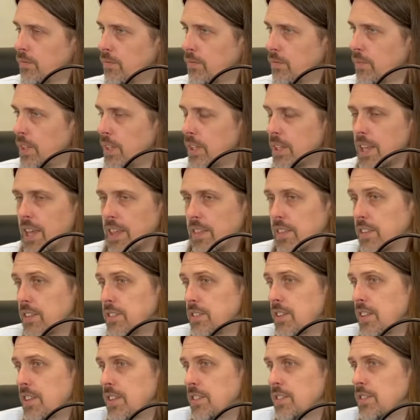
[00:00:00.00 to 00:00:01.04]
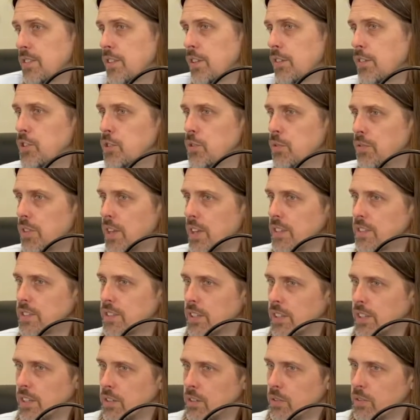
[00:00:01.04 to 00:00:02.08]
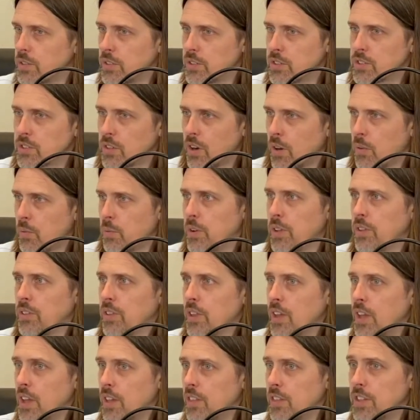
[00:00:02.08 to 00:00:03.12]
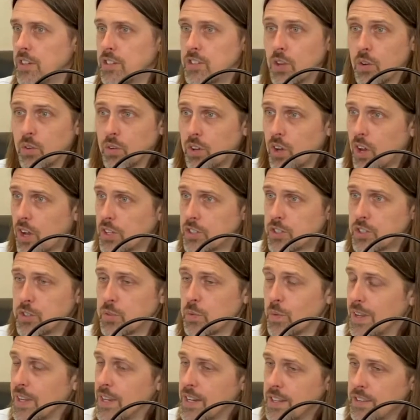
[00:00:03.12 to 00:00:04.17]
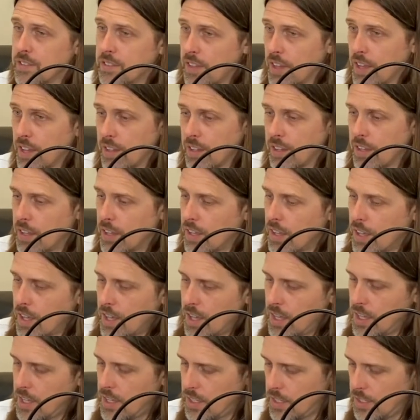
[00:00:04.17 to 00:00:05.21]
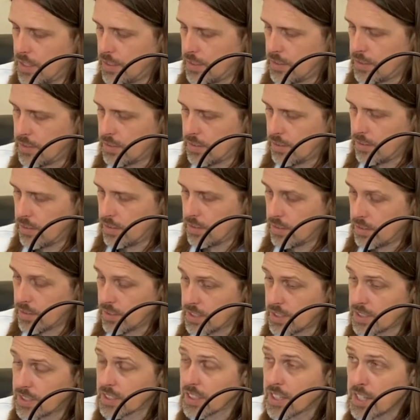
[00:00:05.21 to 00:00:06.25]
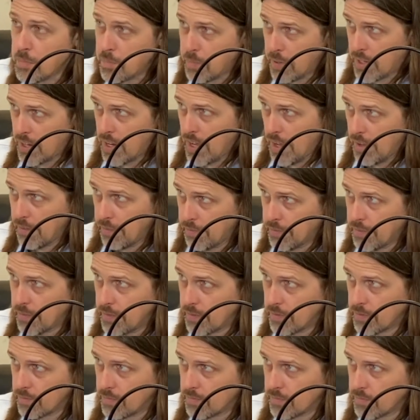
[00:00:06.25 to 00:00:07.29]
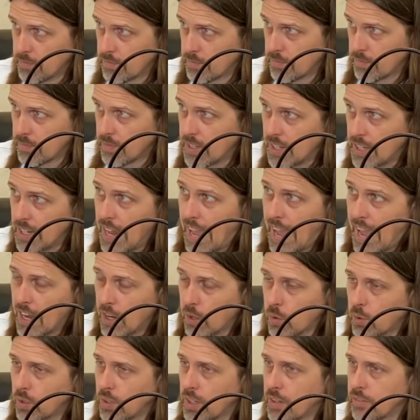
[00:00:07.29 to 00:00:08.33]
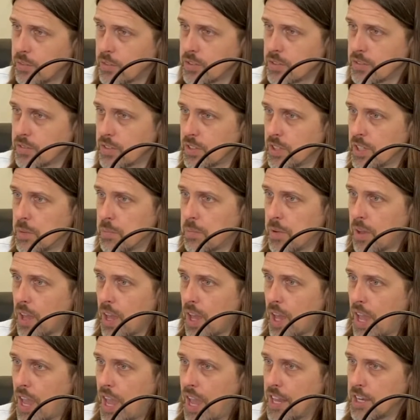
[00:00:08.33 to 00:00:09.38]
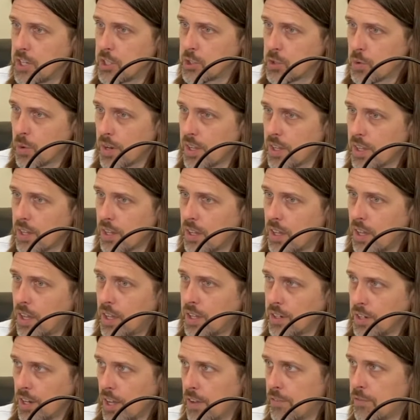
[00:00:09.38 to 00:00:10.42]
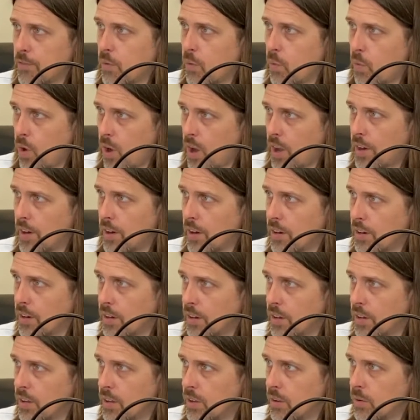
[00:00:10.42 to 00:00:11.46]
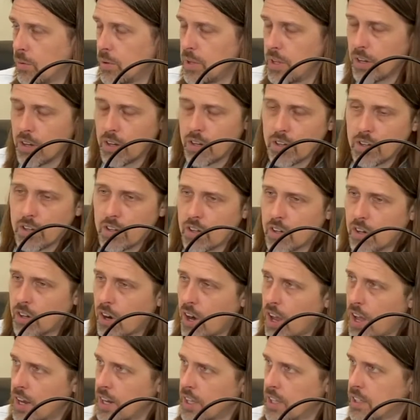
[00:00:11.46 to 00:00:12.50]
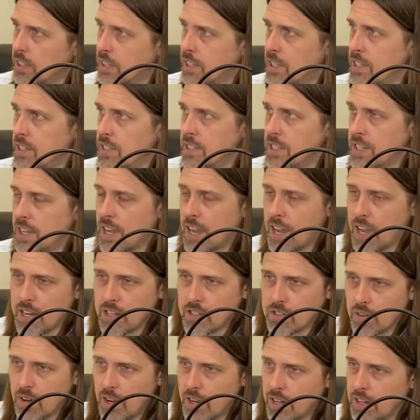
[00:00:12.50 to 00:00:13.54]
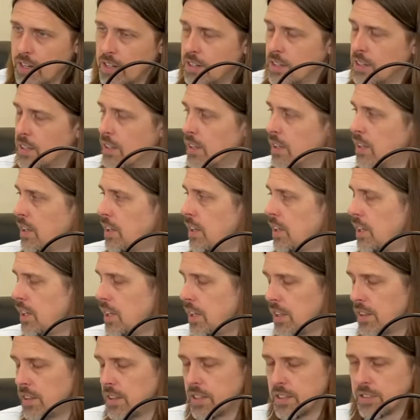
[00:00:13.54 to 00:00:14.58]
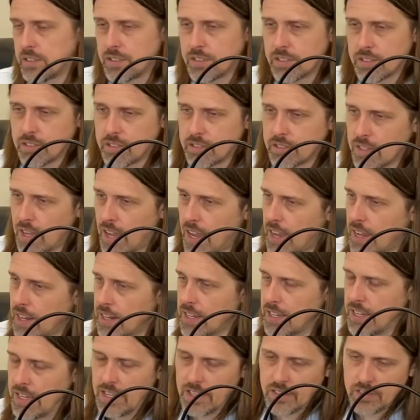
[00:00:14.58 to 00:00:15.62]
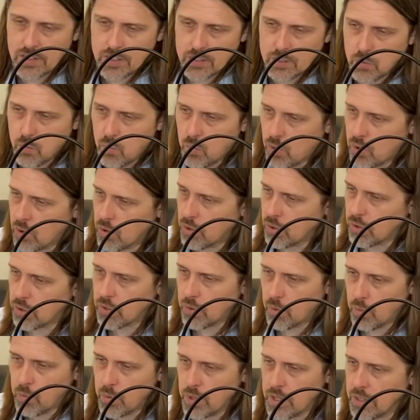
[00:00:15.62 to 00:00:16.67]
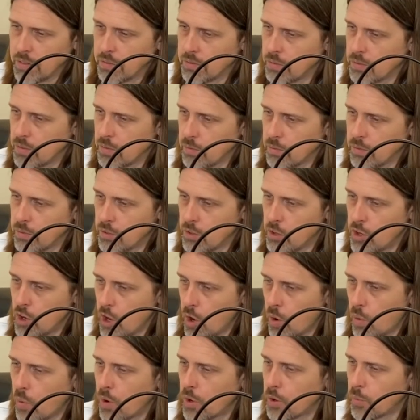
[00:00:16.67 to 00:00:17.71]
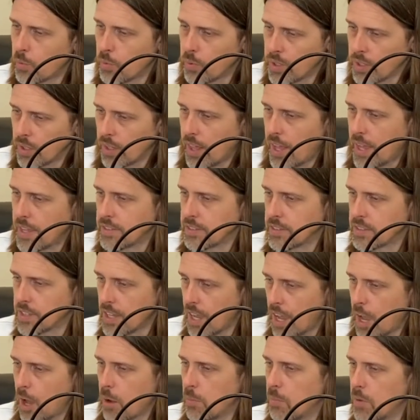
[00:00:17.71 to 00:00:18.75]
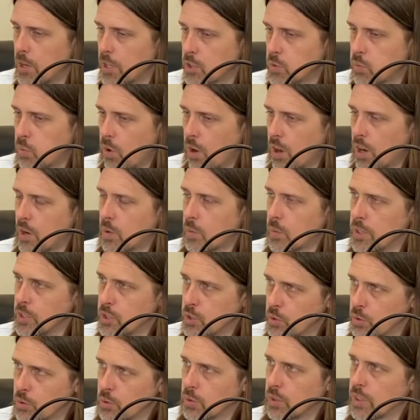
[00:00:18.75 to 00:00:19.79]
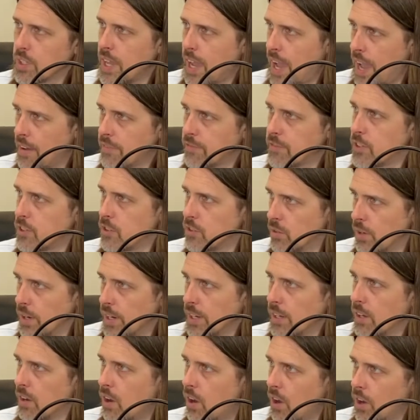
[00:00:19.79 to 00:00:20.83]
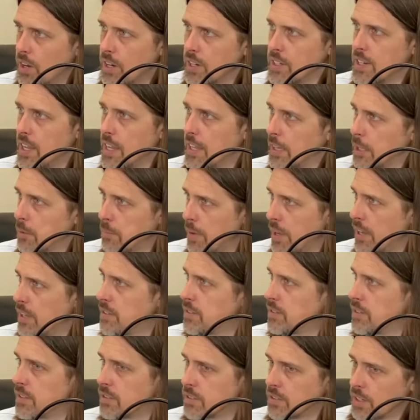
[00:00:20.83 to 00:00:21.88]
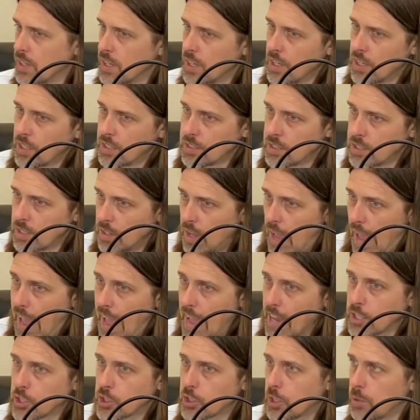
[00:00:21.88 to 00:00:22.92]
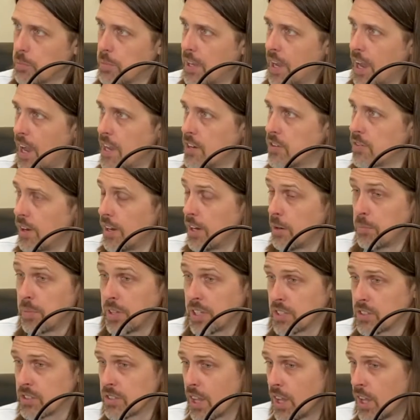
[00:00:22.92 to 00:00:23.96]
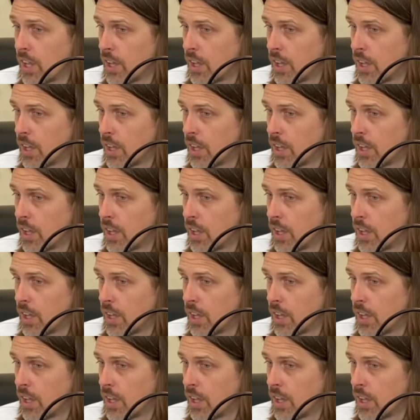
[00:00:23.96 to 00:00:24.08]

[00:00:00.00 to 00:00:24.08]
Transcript: And the two things that you can start with that don't cost you anything is sleep enough, get adequate levels of sleep, and drink enough water. We are chronically dehydrated in this society, in this world. No one realizes how much water we truly have to drink on a daily basis to actually be hydrated. Because,